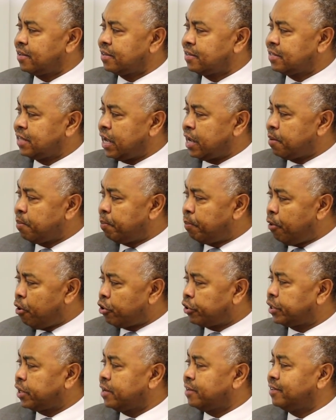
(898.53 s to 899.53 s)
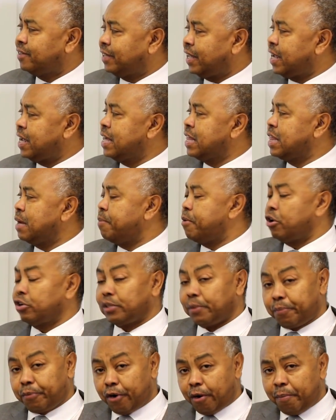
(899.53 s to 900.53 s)
the important thing is
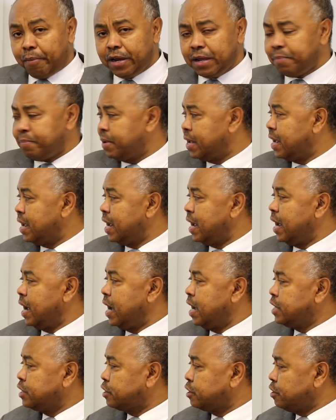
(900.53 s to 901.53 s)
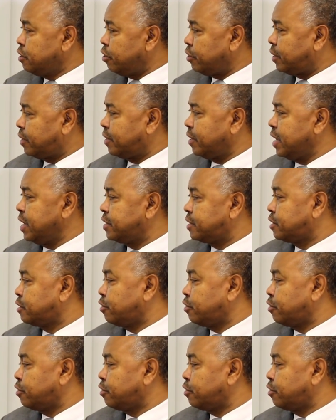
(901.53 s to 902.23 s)
about a problem is not its